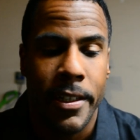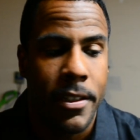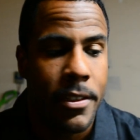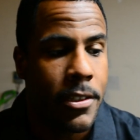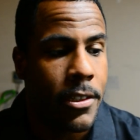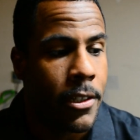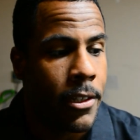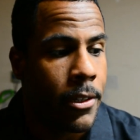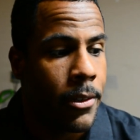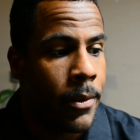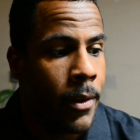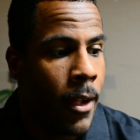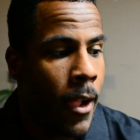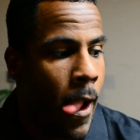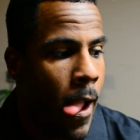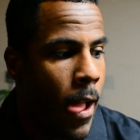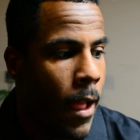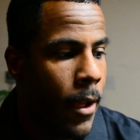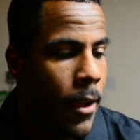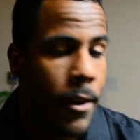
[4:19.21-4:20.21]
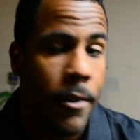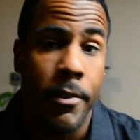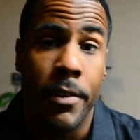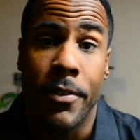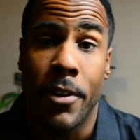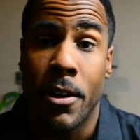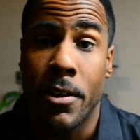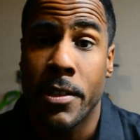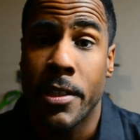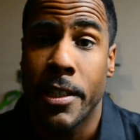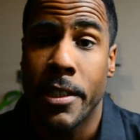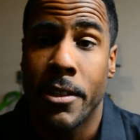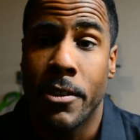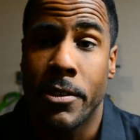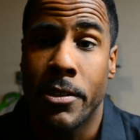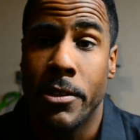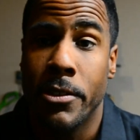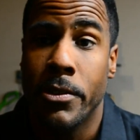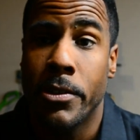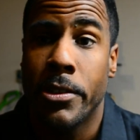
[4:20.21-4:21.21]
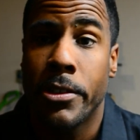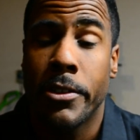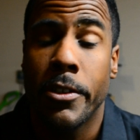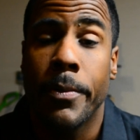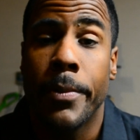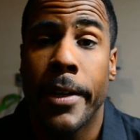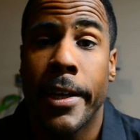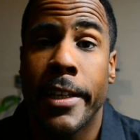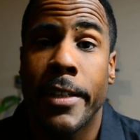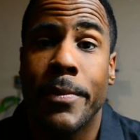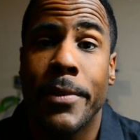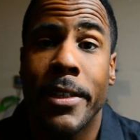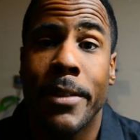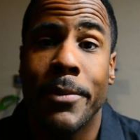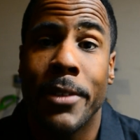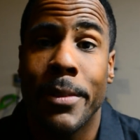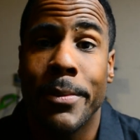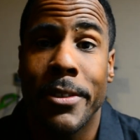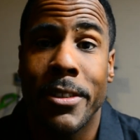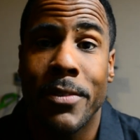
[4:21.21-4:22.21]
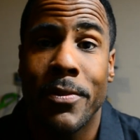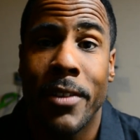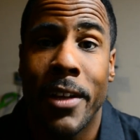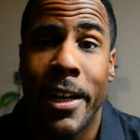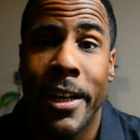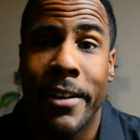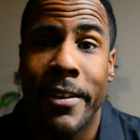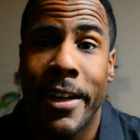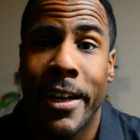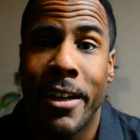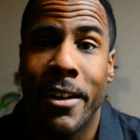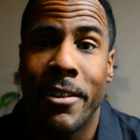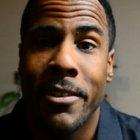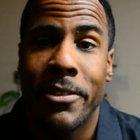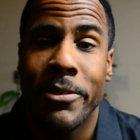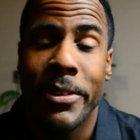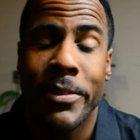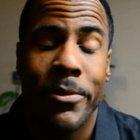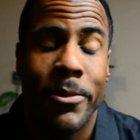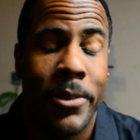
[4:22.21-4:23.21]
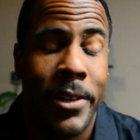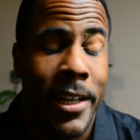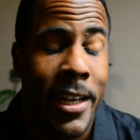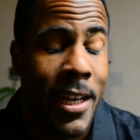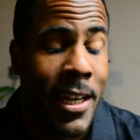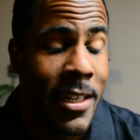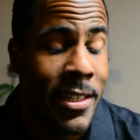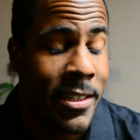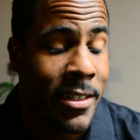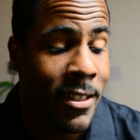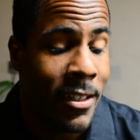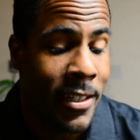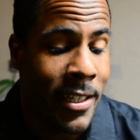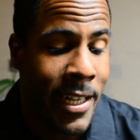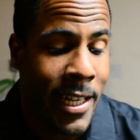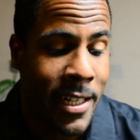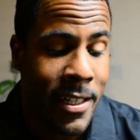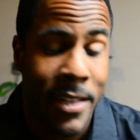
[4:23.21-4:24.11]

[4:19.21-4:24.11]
So we've all seen those new stupid ass BMWs flying around, 340i's and all that.